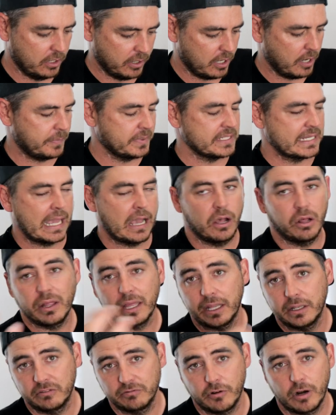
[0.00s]
load up a towel
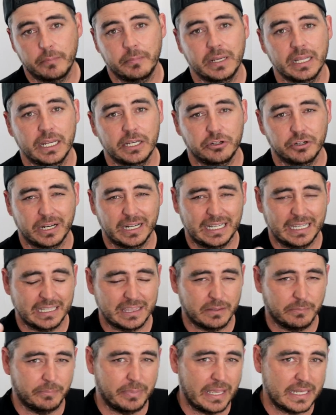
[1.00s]
and rub it in. You're gonna
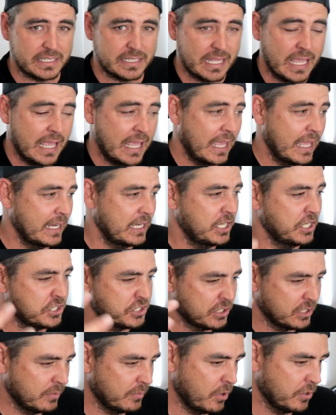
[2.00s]
get the best
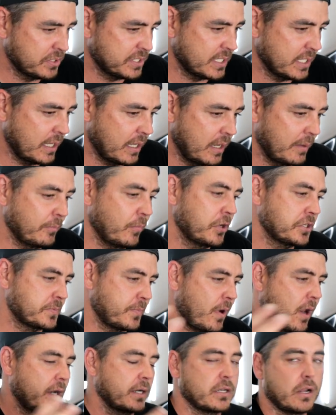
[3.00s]
adhesion, the most
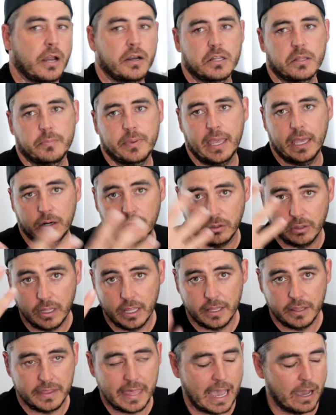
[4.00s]
product onto the panel
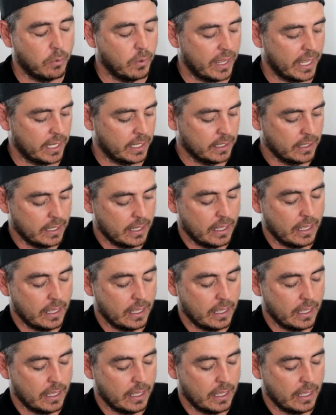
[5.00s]
that way.